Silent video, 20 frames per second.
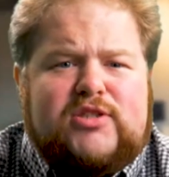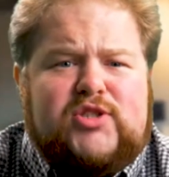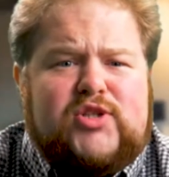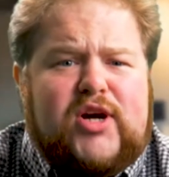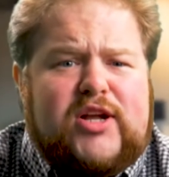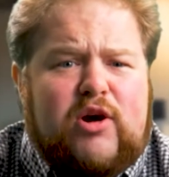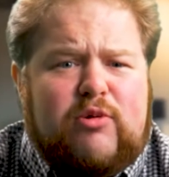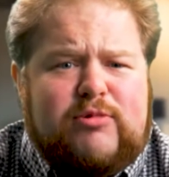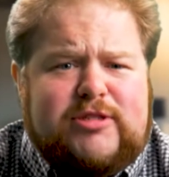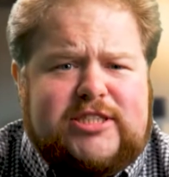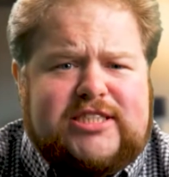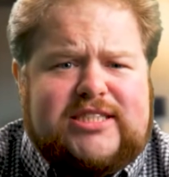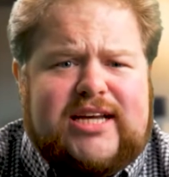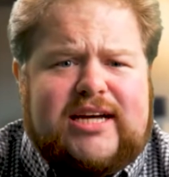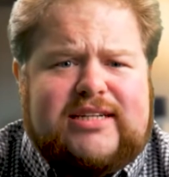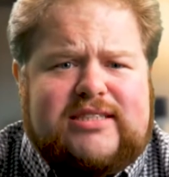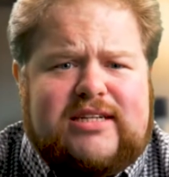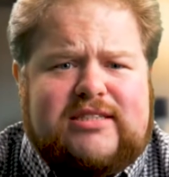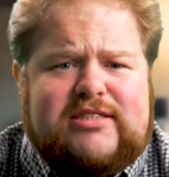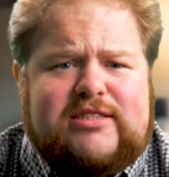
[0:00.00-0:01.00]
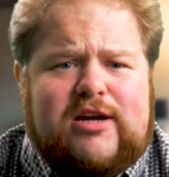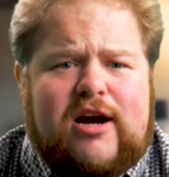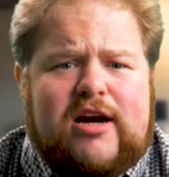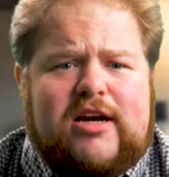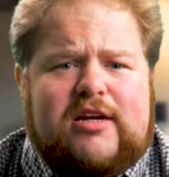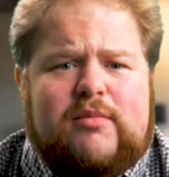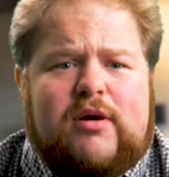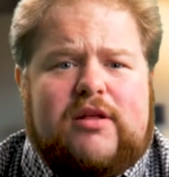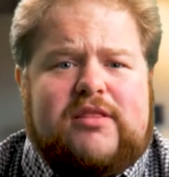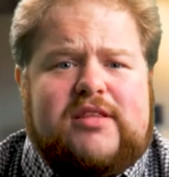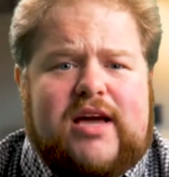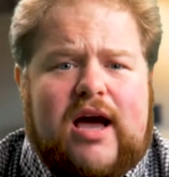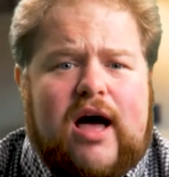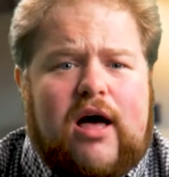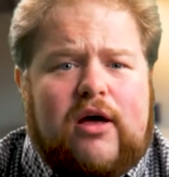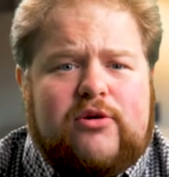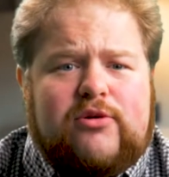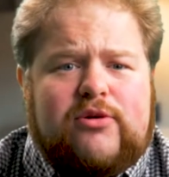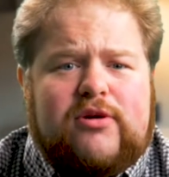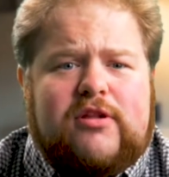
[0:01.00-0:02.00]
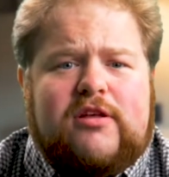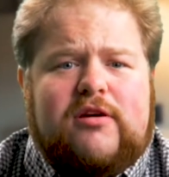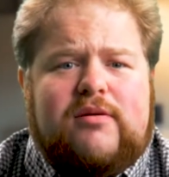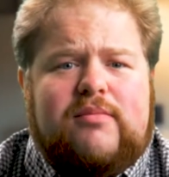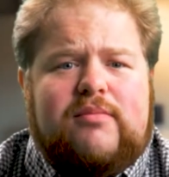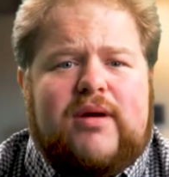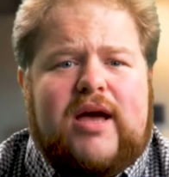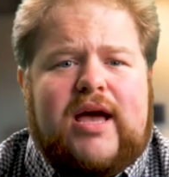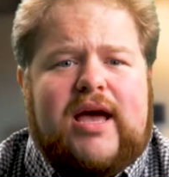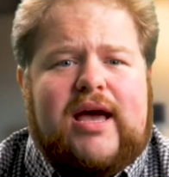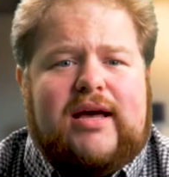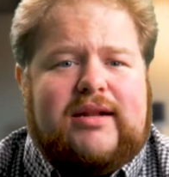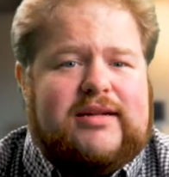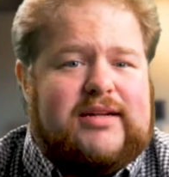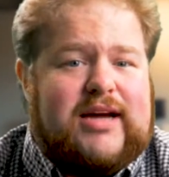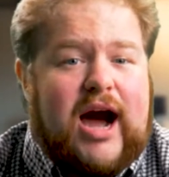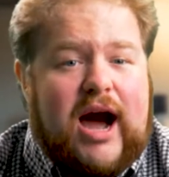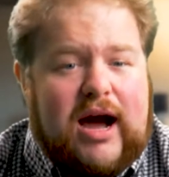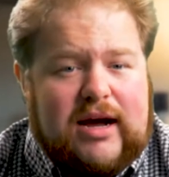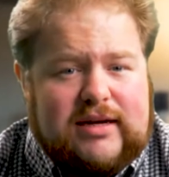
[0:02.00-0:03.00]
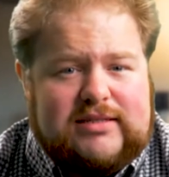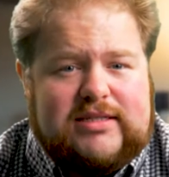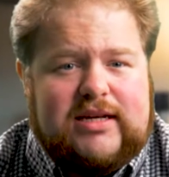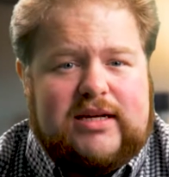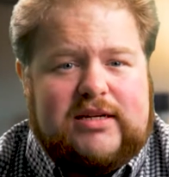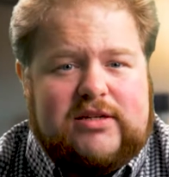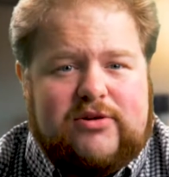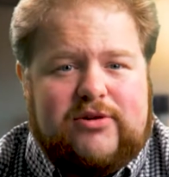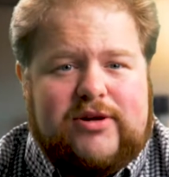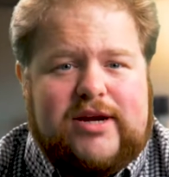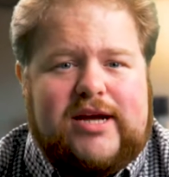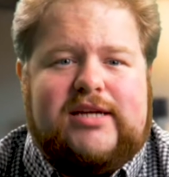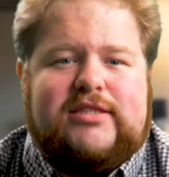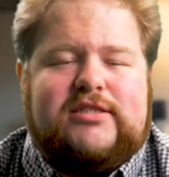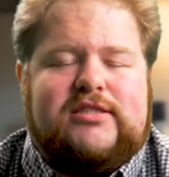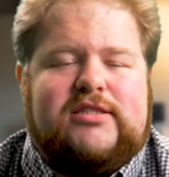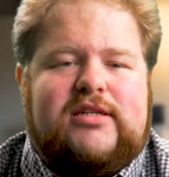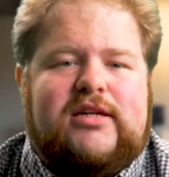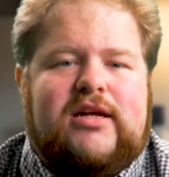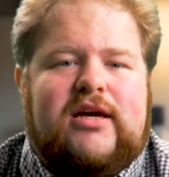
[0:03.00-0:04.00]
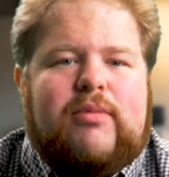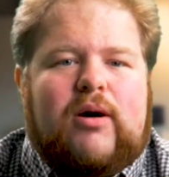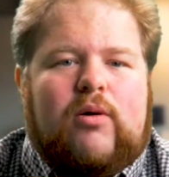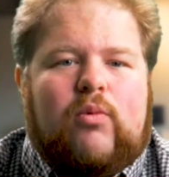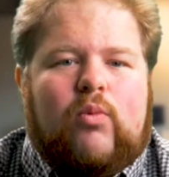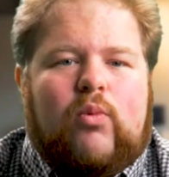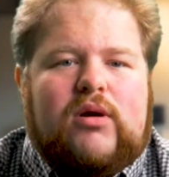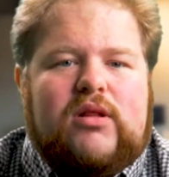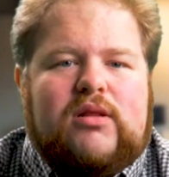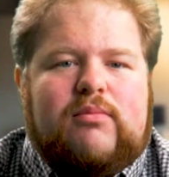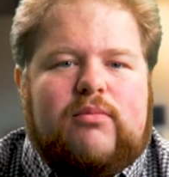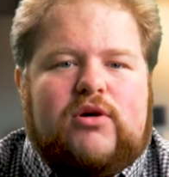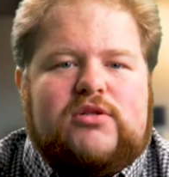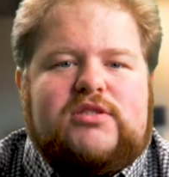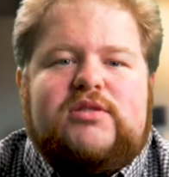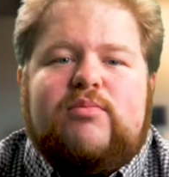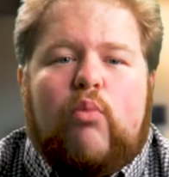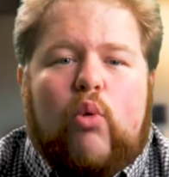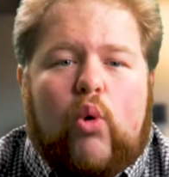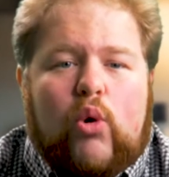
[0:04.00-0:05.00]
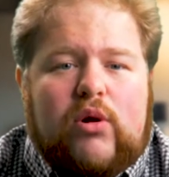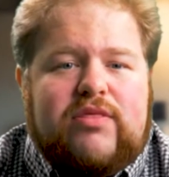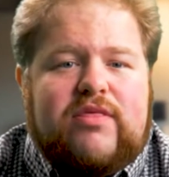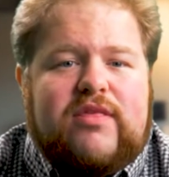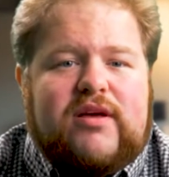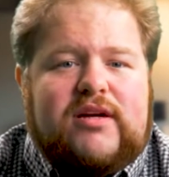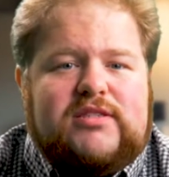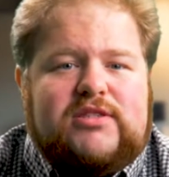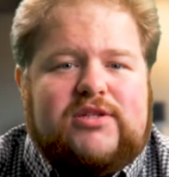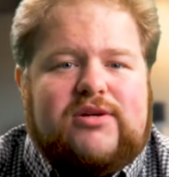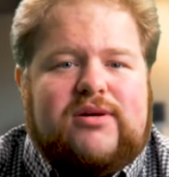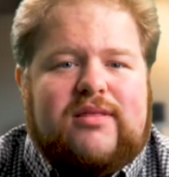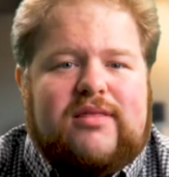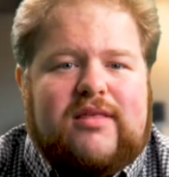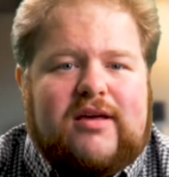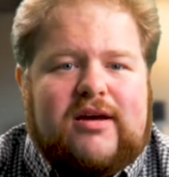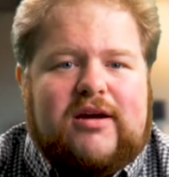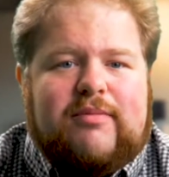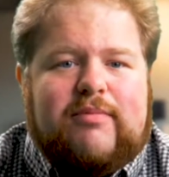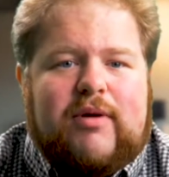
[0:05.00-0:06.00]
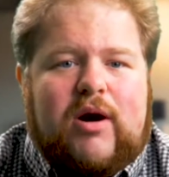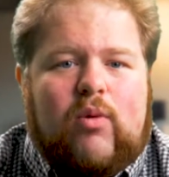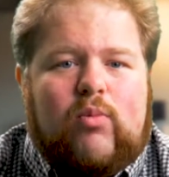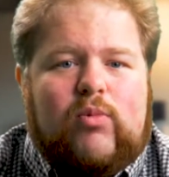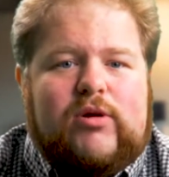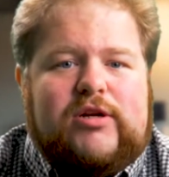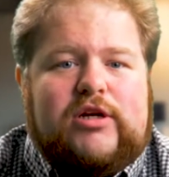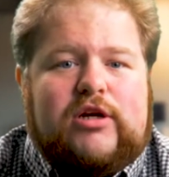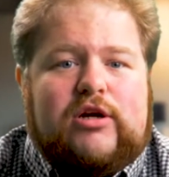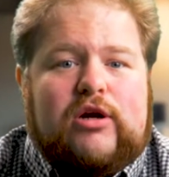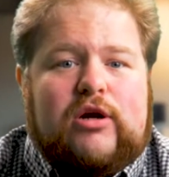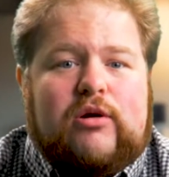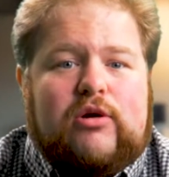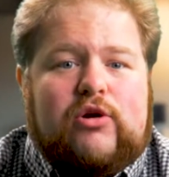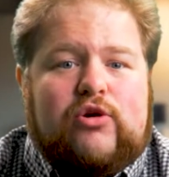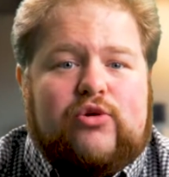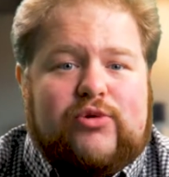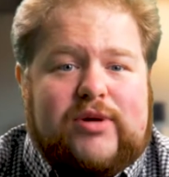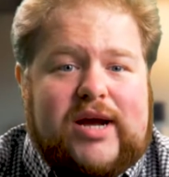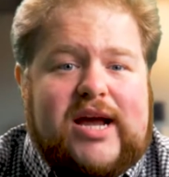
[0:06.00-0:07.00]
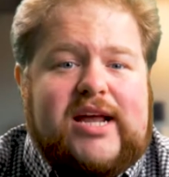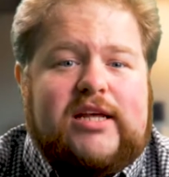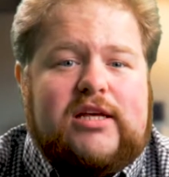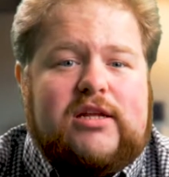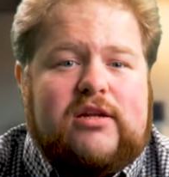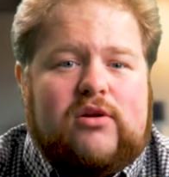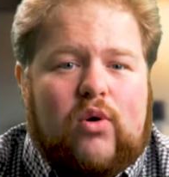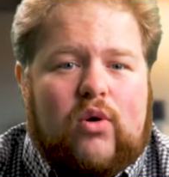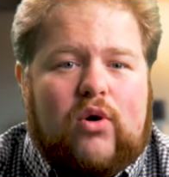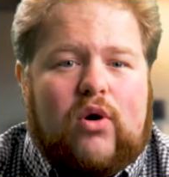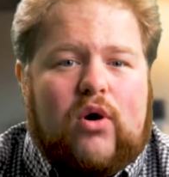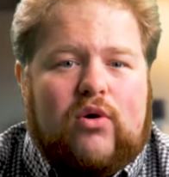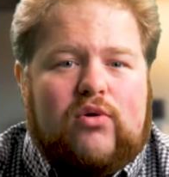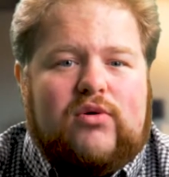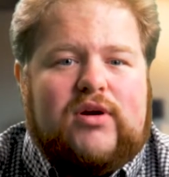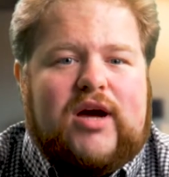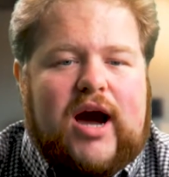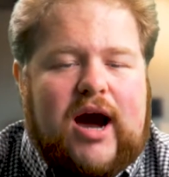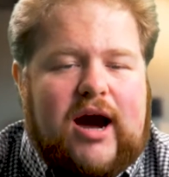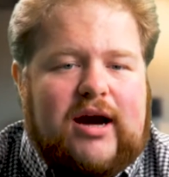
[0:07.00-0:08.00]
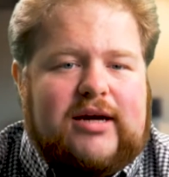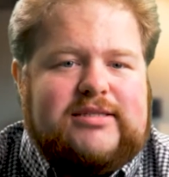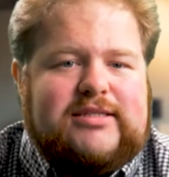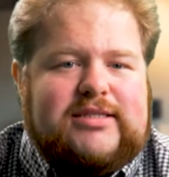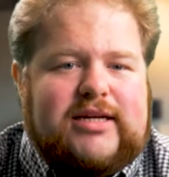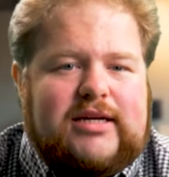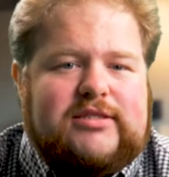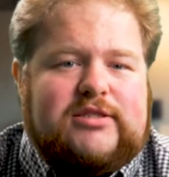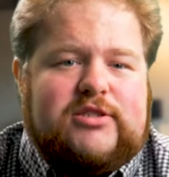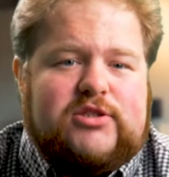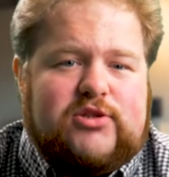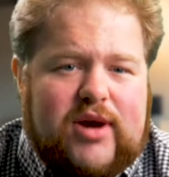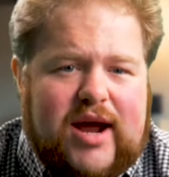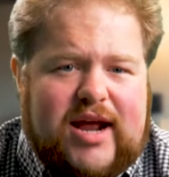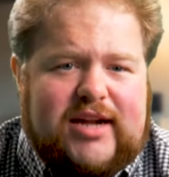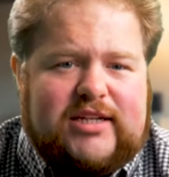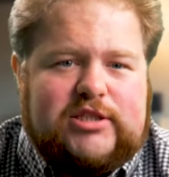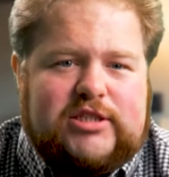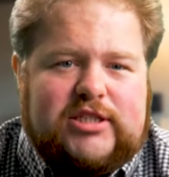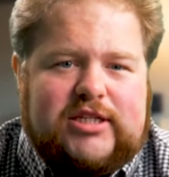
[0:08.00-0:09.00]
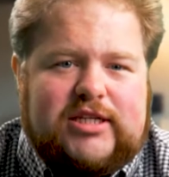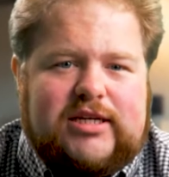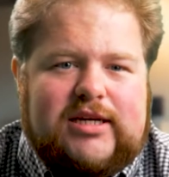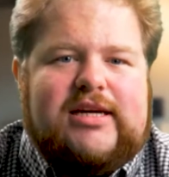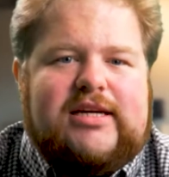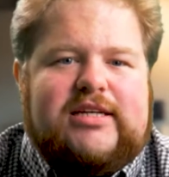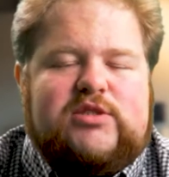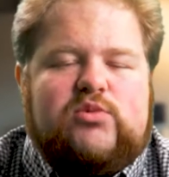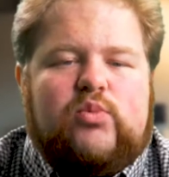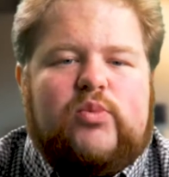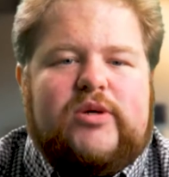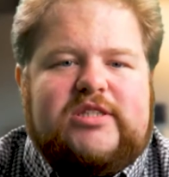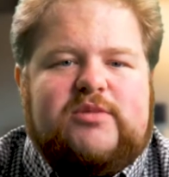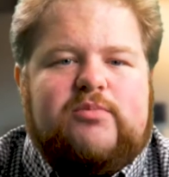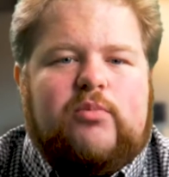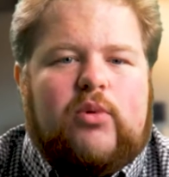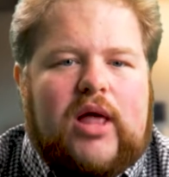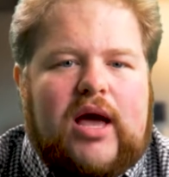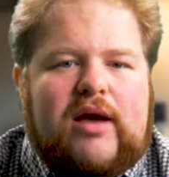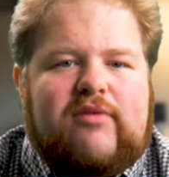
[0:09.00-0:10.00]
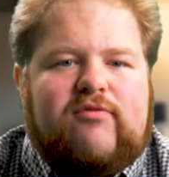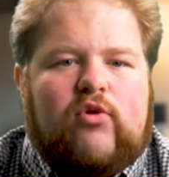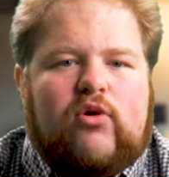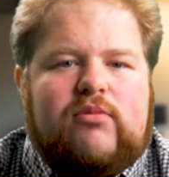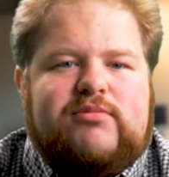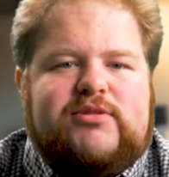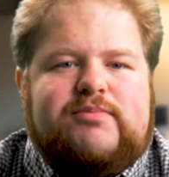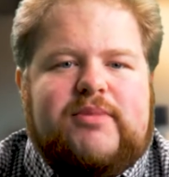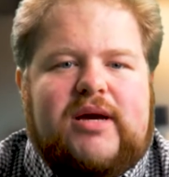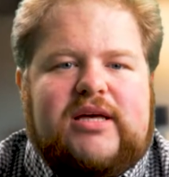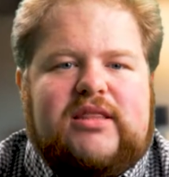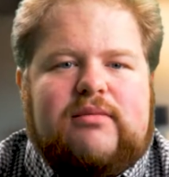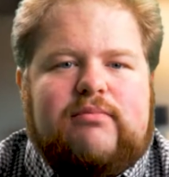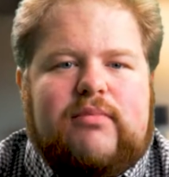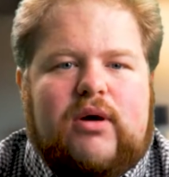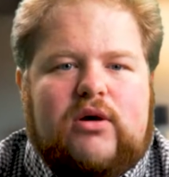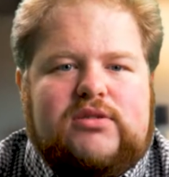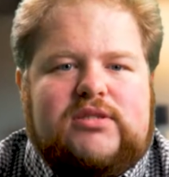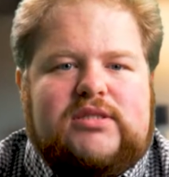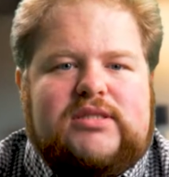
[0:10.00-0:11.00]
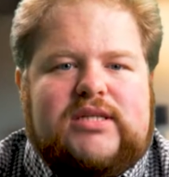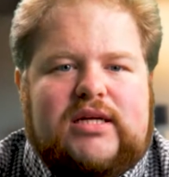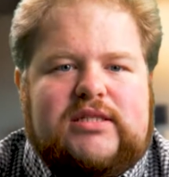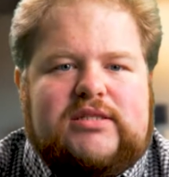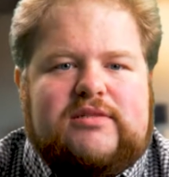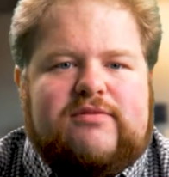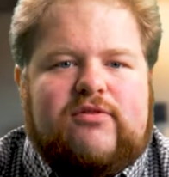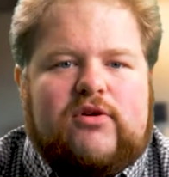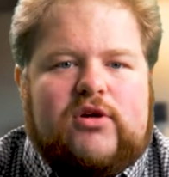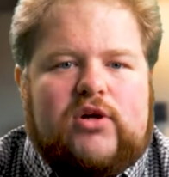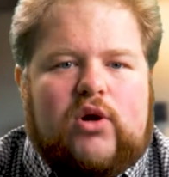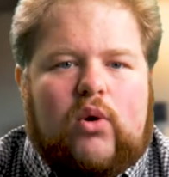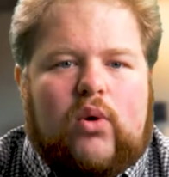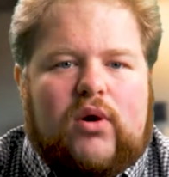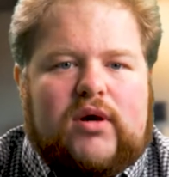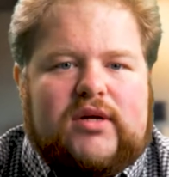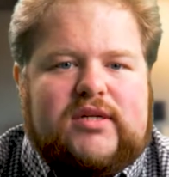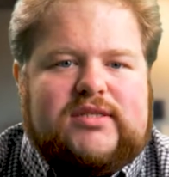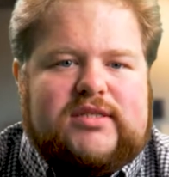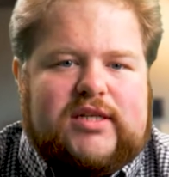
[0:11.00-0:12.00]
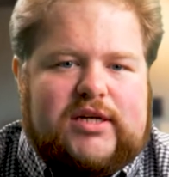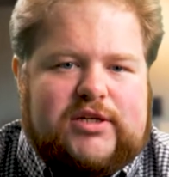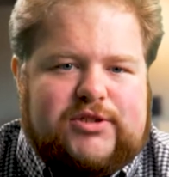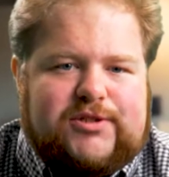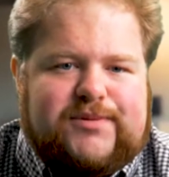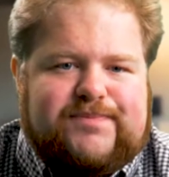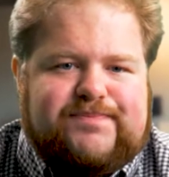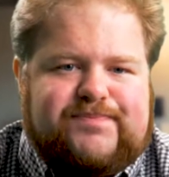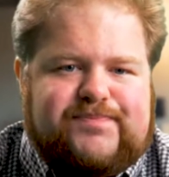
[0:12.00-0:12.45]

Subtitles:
So I know we just got done talking about the algorithm and content creation, but one of the most important things you can think about when you're creating your own content strategy is which platforms make the most sense for your organization.